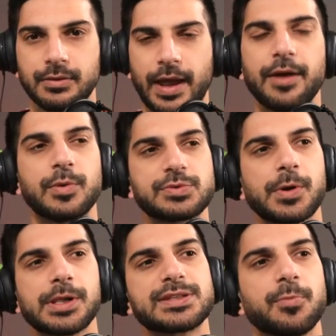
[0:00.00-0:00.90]
Hey, which
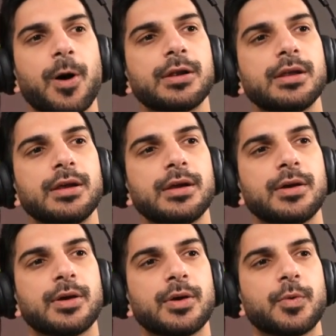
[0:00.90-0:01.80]
one is the one
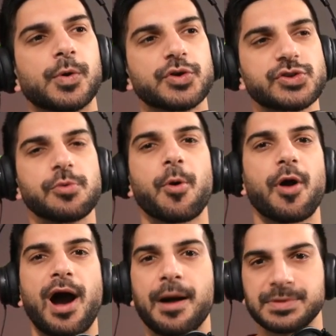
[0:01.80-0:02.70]
where you show more
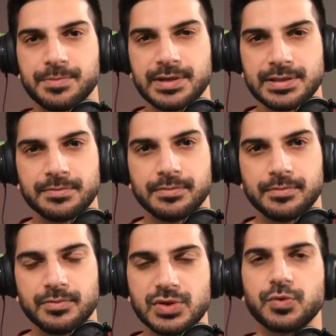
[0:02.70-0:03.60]
optimism?
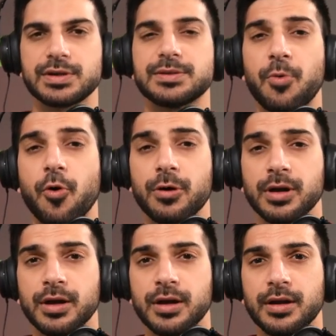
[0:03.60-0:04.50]
Which one is the more
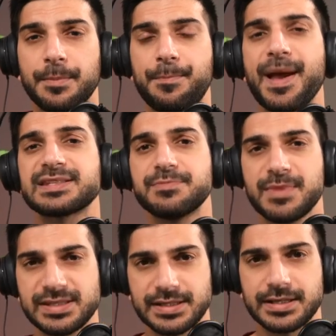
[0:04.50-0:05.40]

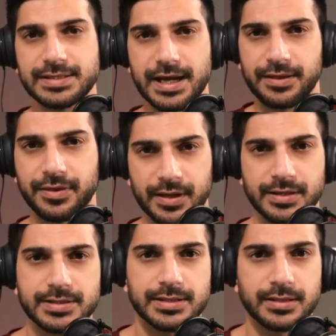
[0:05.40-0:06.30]
pessimistic side of
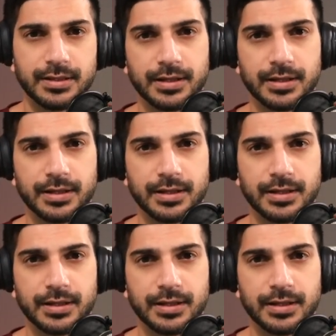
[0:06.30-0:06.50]
things?